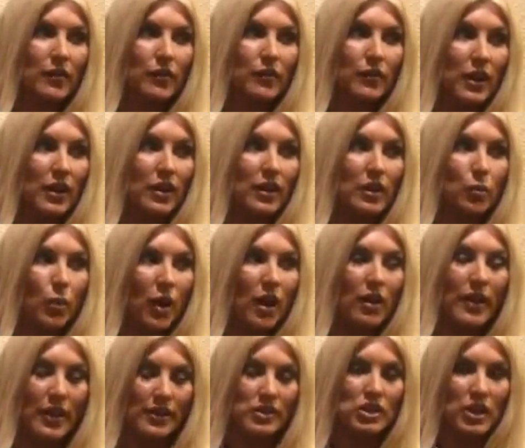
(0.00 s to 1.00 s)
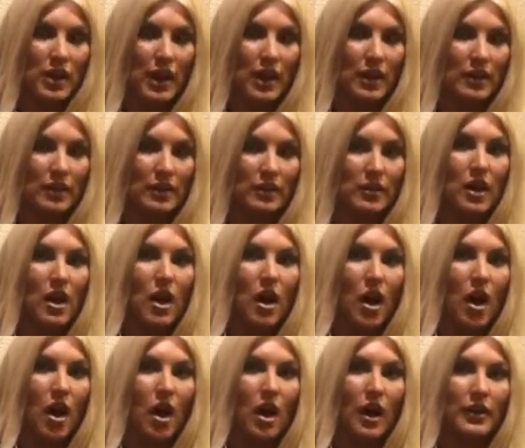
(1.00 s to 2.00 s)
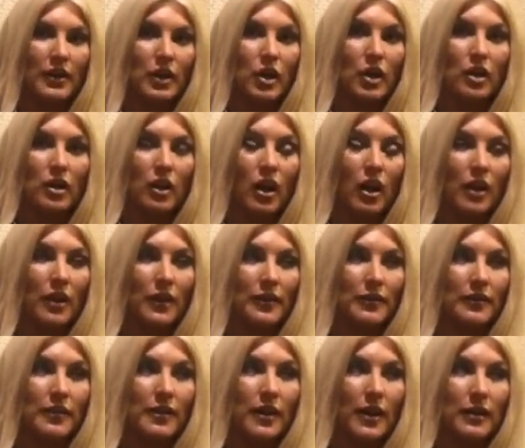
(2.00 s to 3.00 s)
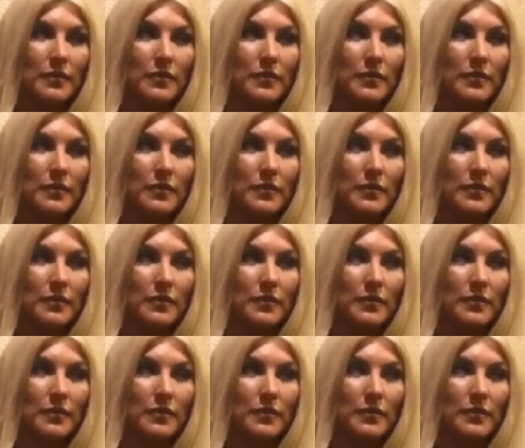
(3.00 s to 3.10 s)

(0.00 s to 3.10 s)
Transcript: very well educated on